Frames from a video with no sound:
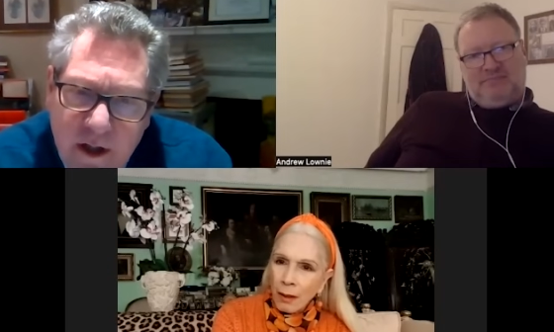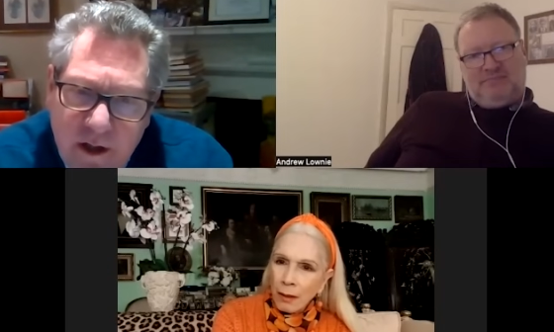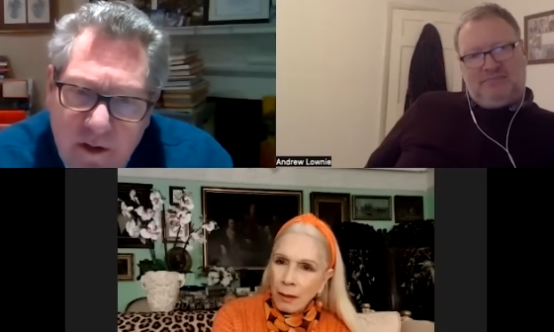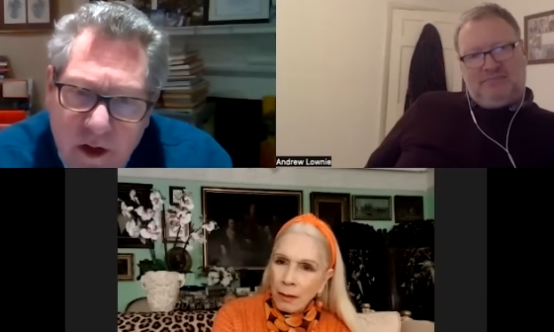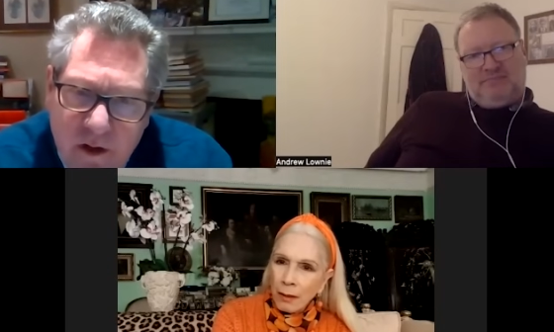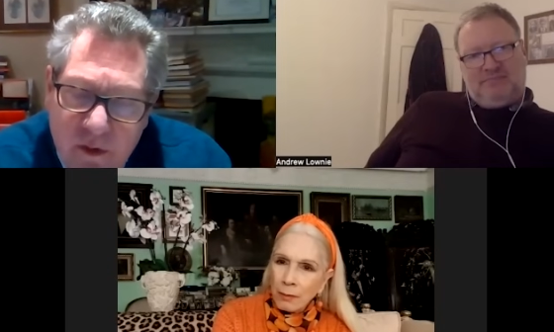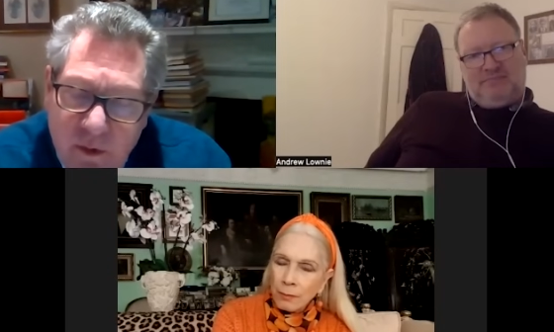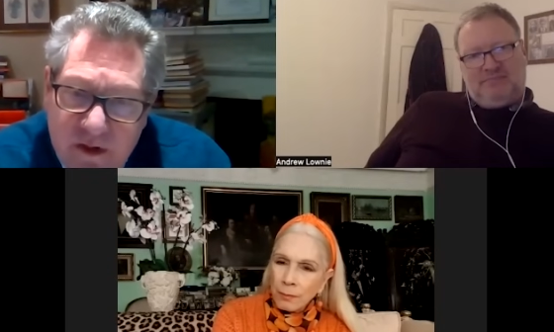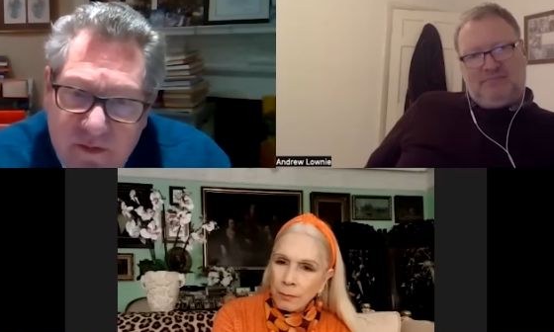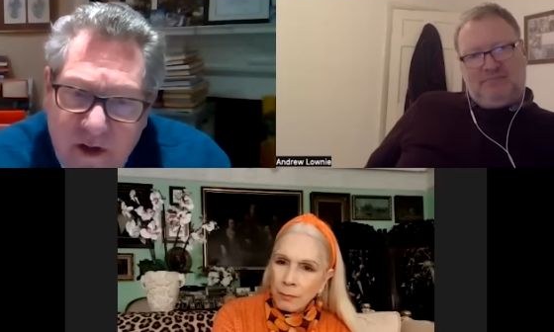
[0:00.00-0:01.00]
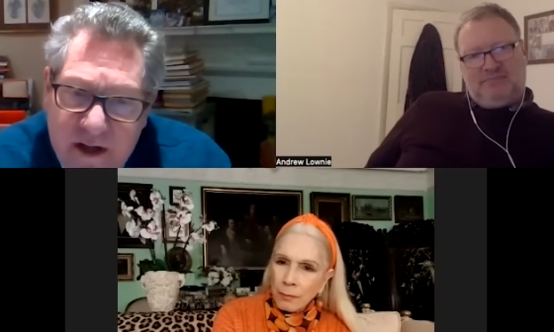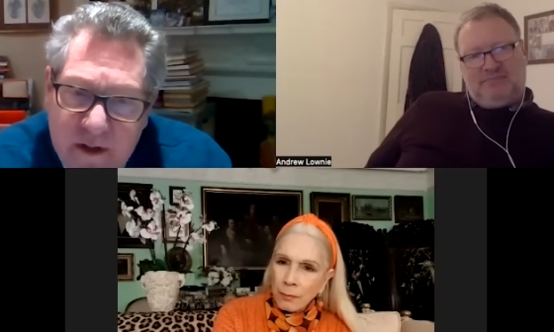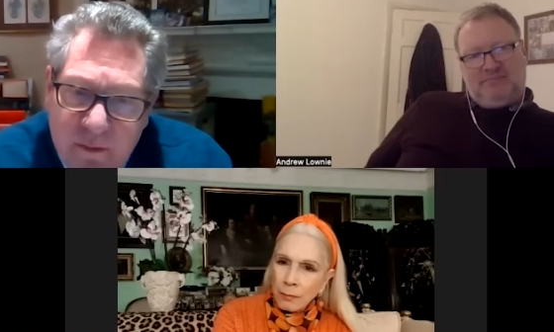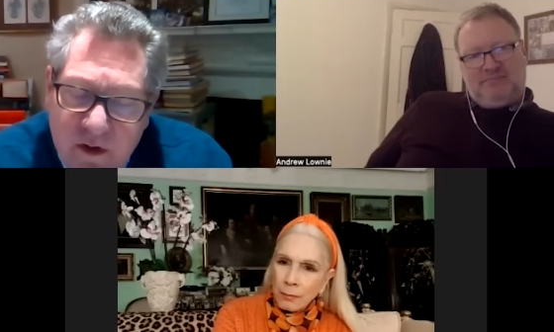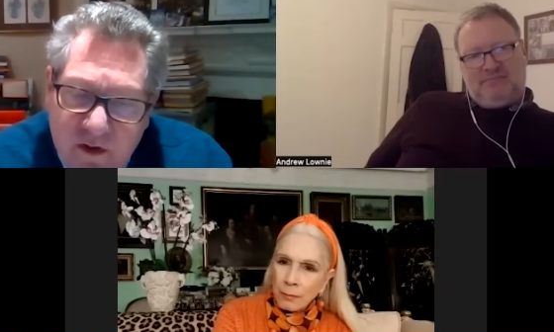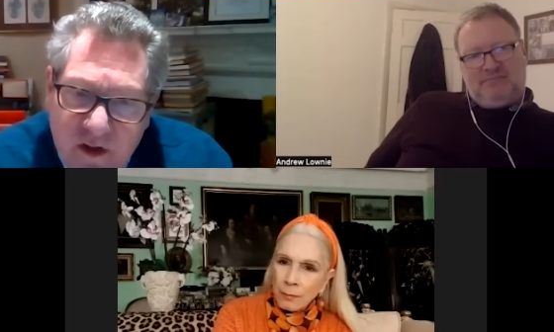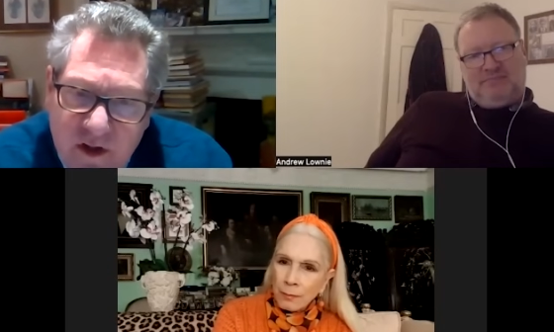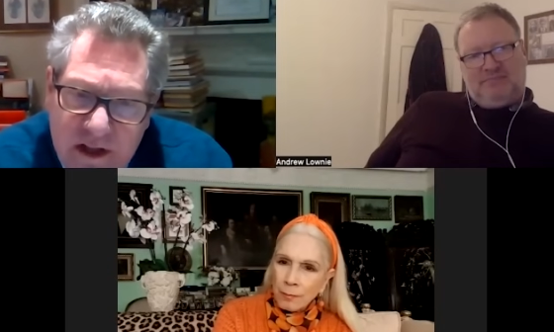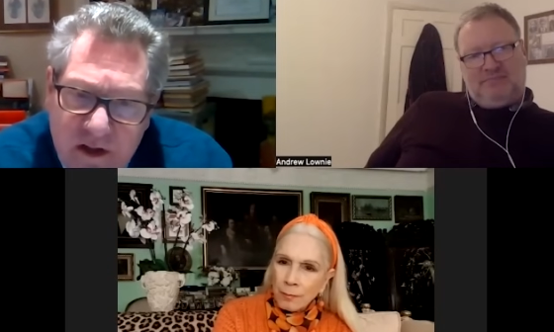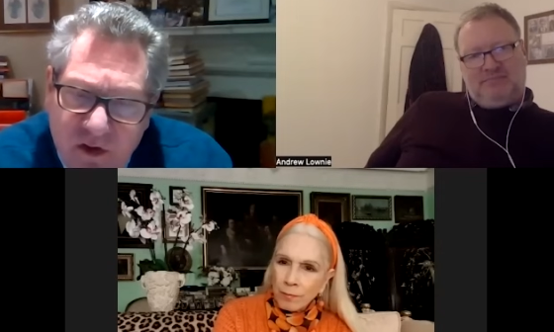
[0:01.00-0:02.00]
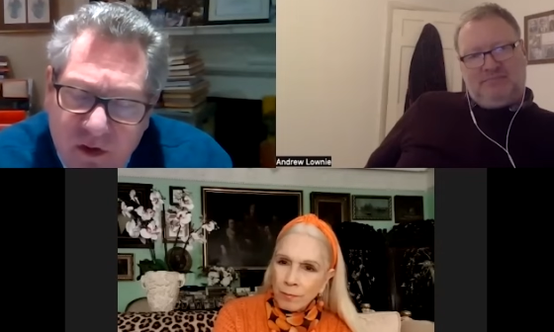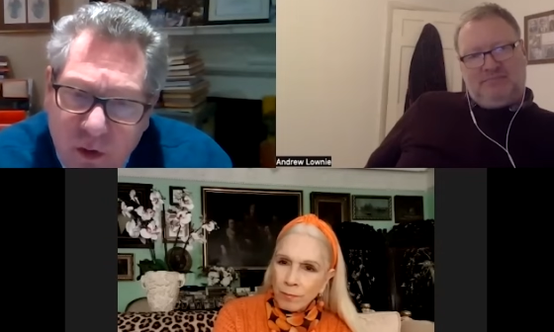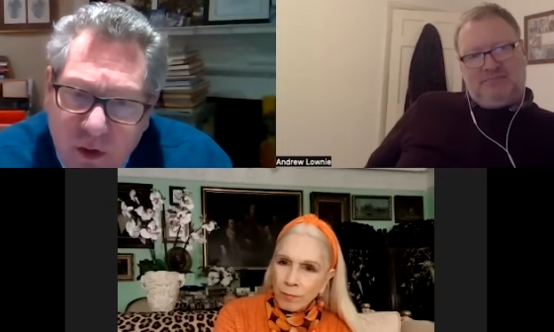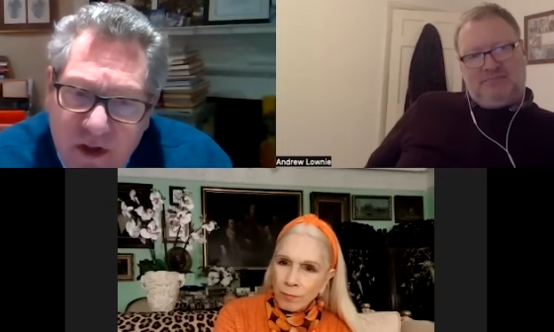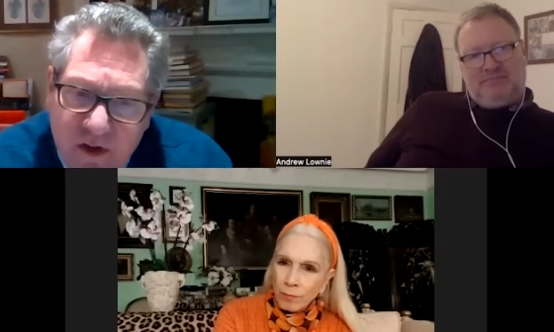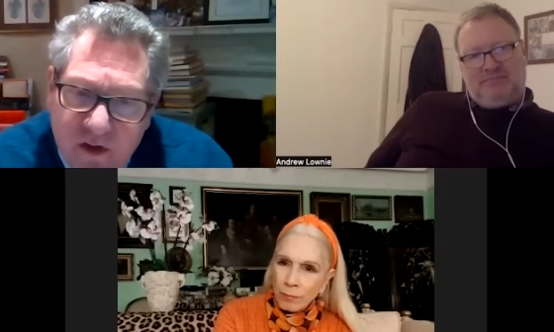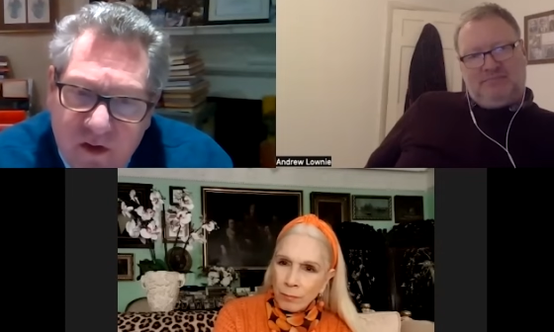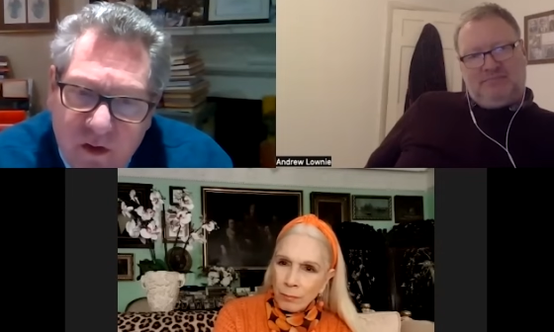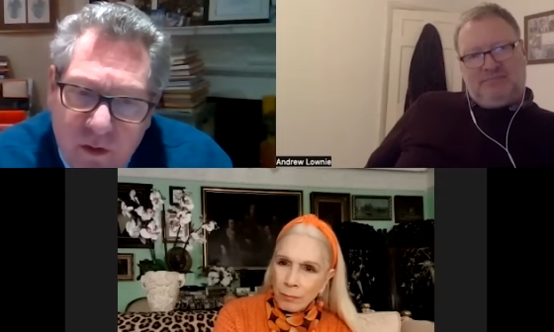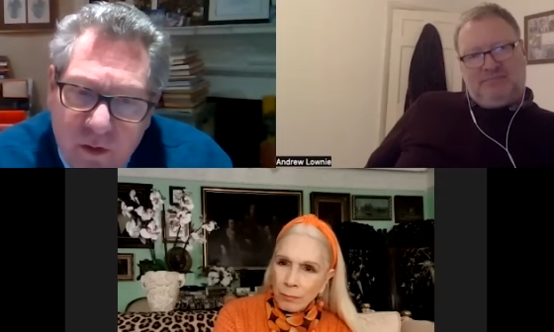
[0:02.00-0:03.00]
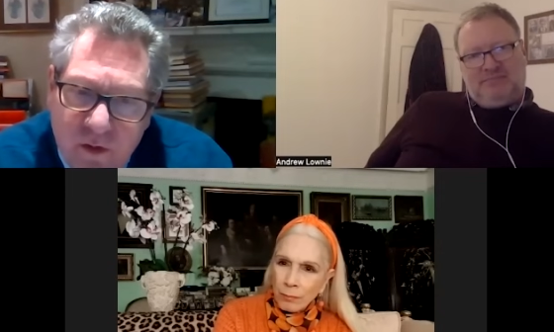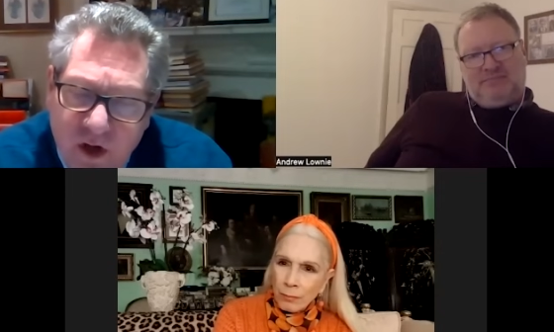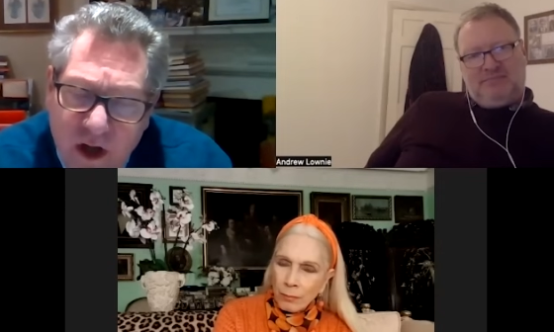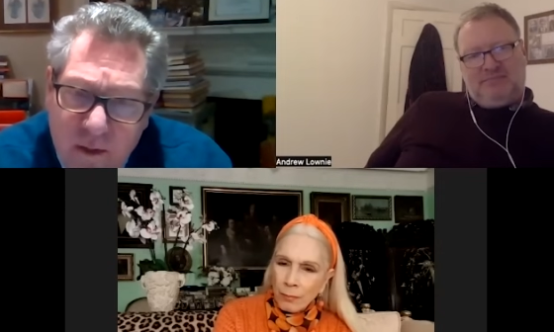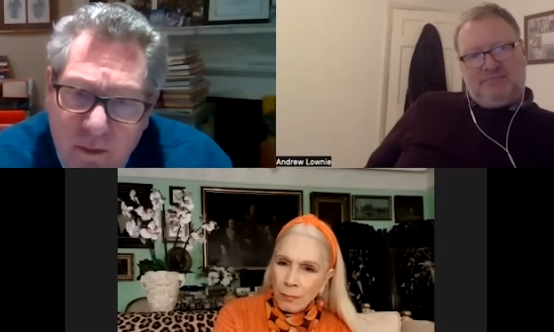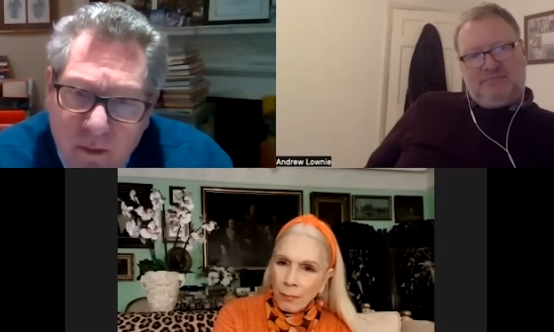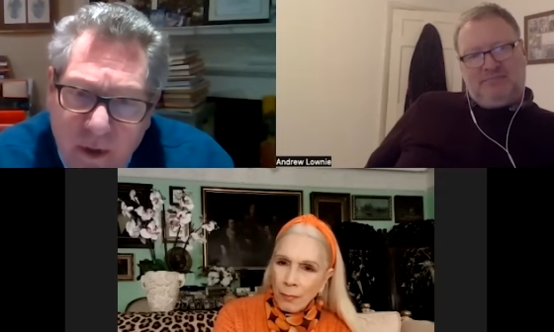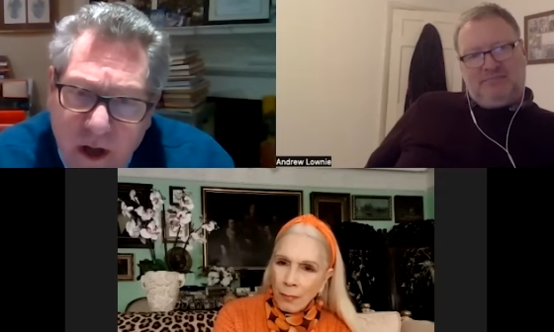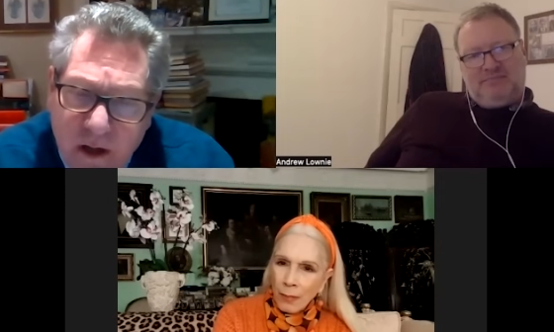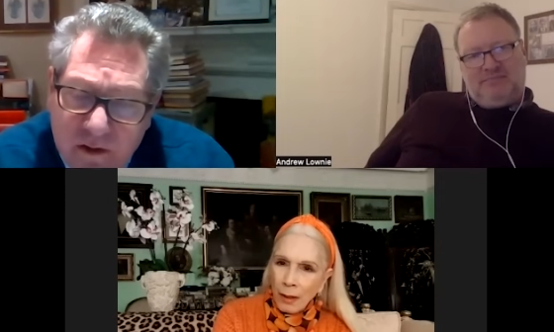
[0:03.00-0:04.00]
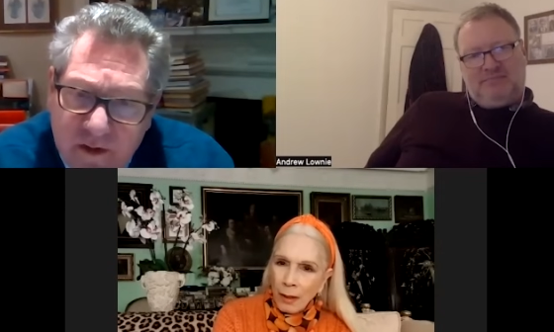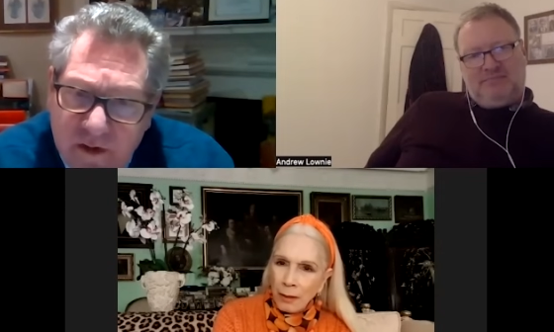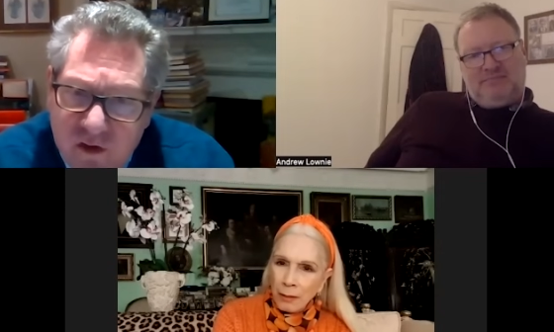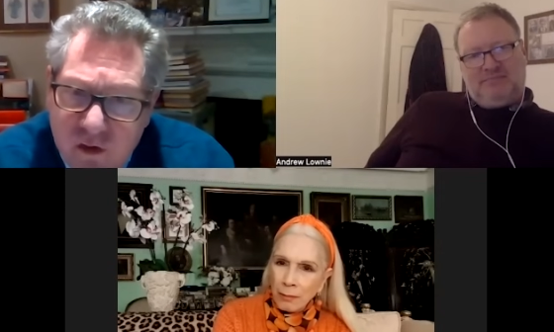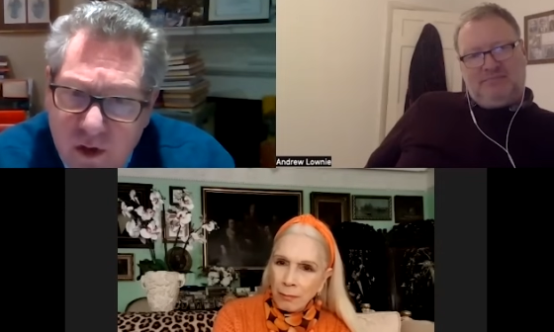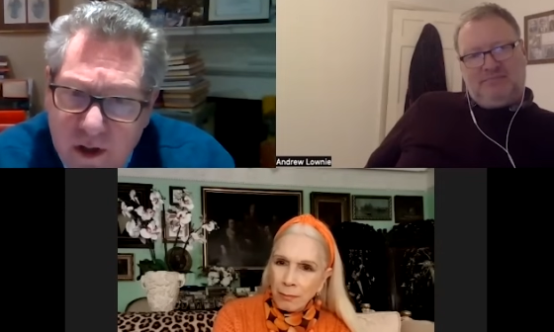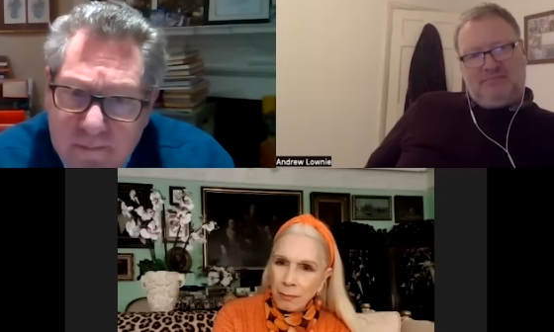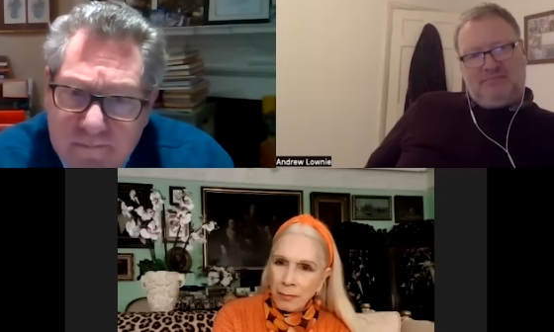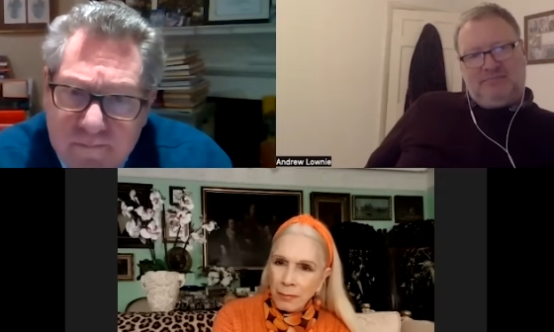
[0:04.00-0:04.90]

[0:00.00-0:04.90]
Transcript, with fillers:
Speaker 1: the only way to fight them is to leak stories to tame biographers, surely.